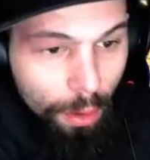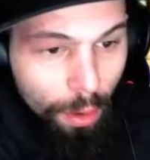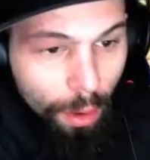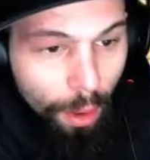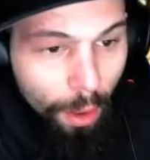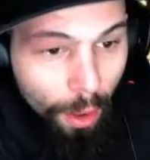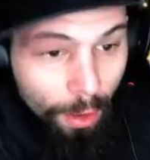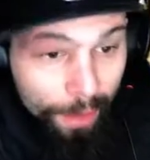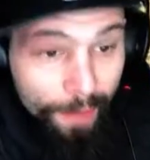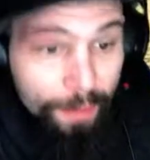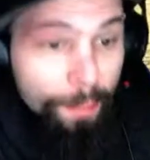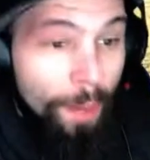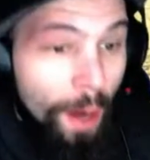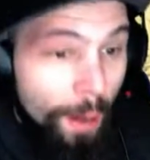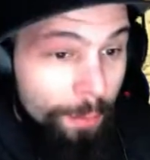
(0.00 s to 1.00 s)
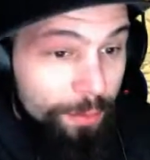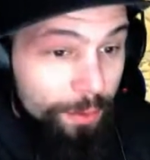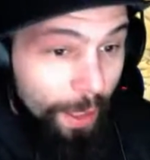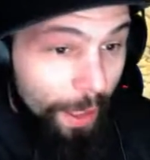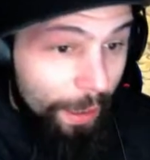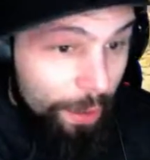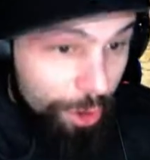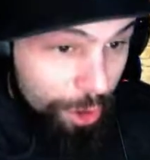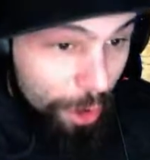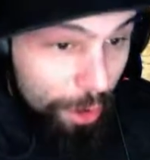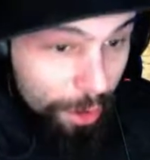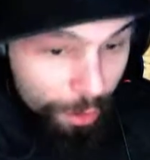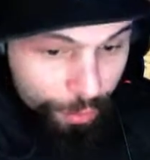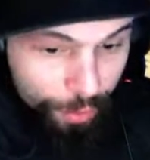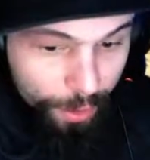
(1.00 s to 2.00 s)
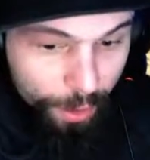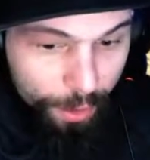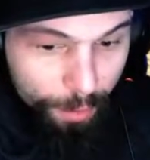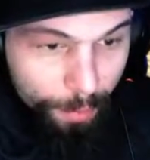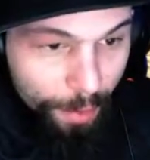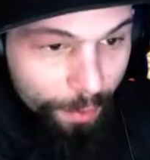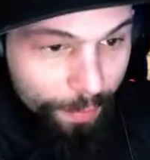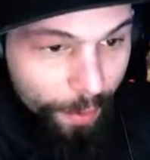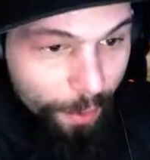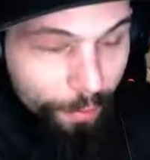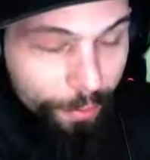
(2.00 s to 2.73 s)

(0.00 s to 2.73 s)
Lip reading: land the bombs and chunk a really good amount of health